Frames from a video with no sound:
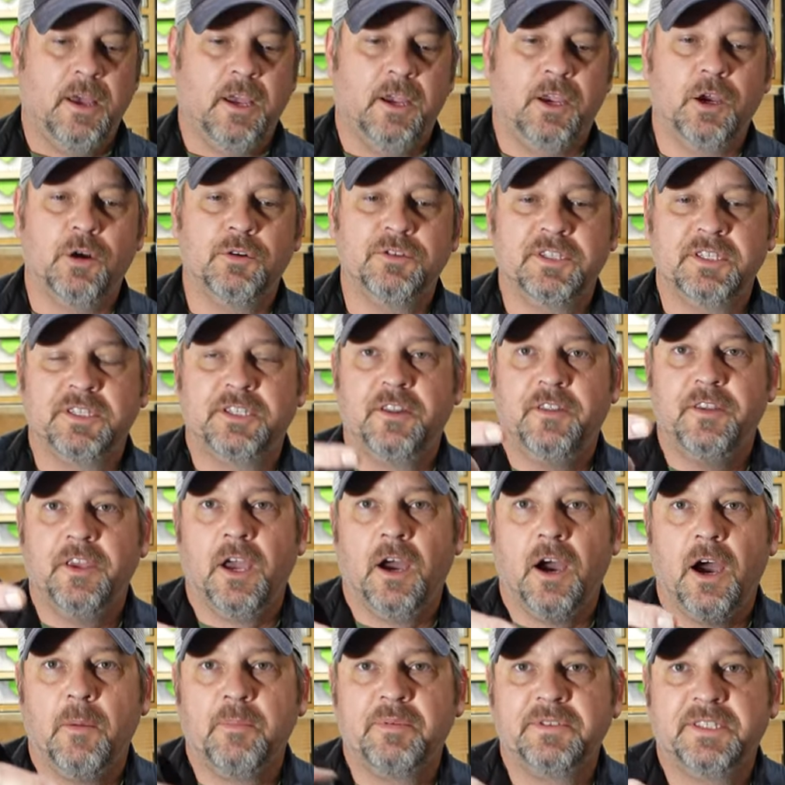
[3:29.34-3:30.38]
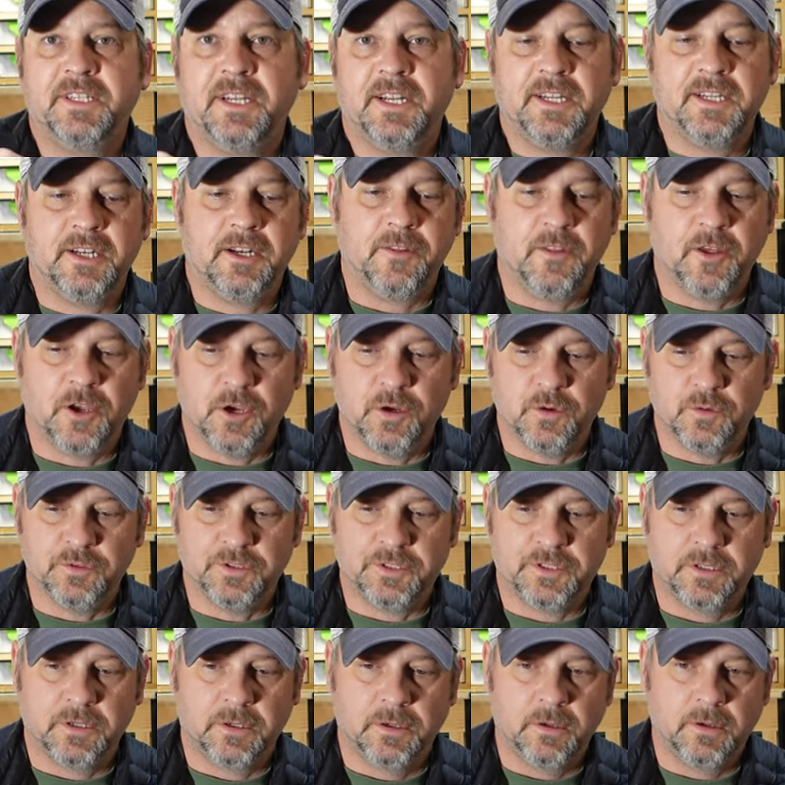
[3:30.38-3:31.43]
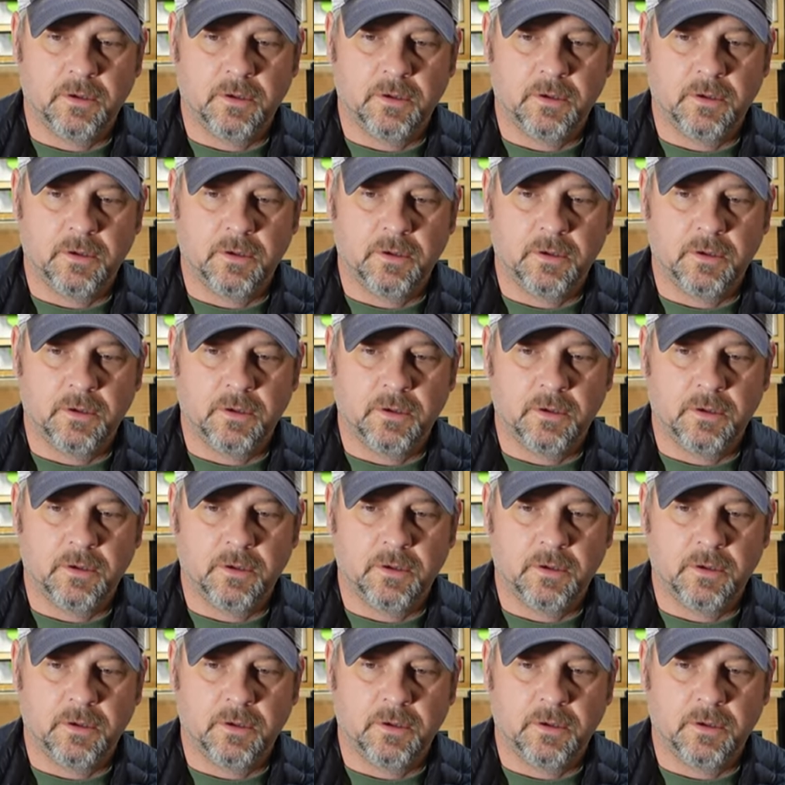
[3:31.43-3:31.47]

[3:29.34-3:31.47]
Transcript: Goes into the opposite end of the hose,